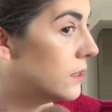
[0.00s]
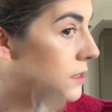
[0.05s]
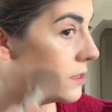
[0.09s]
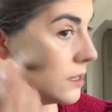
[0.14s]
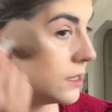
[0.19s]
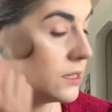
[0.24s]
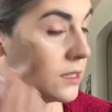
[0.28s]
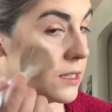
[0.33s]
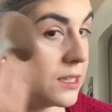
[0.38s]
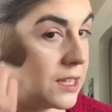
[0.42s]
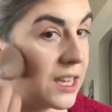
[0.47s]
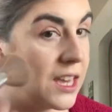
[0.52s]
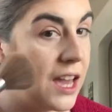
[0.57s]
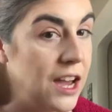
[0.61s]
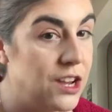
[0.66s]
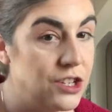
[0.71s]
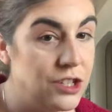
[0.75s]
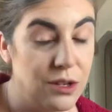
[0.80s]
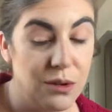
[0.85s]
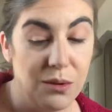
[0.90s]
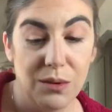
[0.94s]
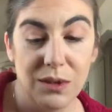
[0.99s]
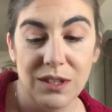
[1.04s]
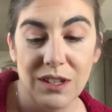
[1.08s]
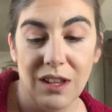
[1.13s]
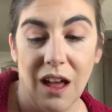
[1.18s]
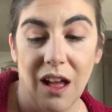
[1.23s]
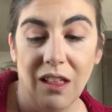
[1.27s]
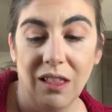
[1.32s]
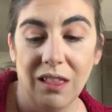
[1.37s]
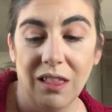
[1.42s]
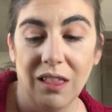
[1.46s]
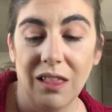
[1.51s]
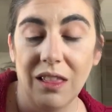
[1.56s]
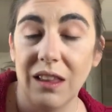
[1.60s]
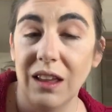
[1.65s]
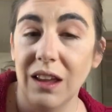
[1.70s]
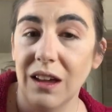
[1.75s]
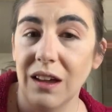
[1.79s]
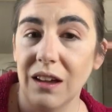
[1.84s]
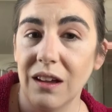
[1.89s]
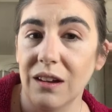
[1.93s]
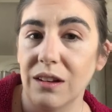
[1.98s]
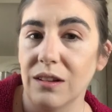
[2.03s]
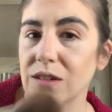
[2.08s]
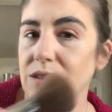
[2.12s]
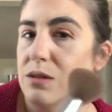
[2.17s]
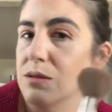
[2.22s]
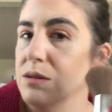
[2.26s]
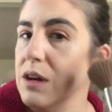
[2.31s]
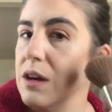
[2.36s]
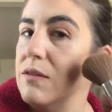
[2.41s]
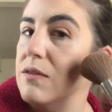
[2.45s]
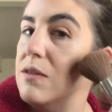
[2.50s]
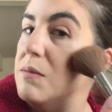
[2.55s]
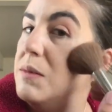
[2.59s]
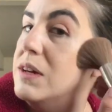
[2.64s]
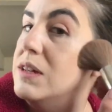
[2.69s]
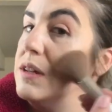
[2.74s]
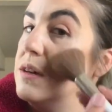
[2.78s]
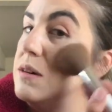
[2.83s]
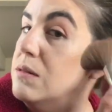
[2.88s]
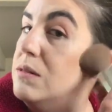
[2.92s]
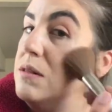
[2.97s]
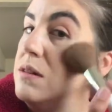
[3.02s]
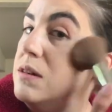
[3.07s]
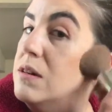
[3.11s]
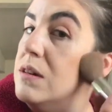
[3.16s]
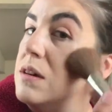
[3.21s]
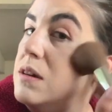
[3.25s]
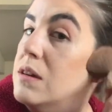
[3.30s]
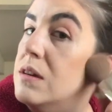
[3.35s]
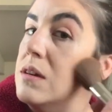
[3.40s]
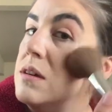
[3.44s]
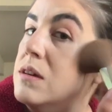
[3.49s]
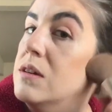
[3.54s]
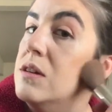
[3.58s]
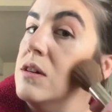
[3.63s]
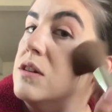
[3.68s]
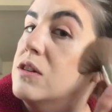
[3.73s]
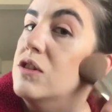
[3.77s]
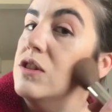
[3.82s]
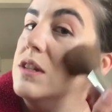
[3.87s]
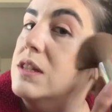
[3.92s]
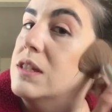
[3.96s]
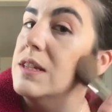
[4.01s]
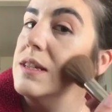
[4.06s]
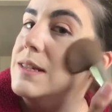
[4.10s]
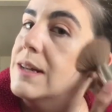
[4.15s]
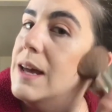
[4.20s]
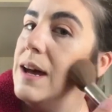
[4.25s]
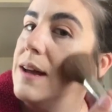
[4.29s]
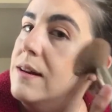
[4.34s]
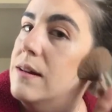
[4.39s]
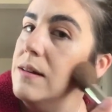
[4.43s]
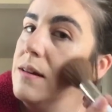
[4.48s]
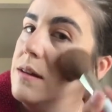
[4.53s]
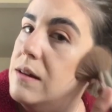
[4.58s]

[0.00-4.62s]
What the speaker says: since the Cashew was a little too dark for my tone, just a tad.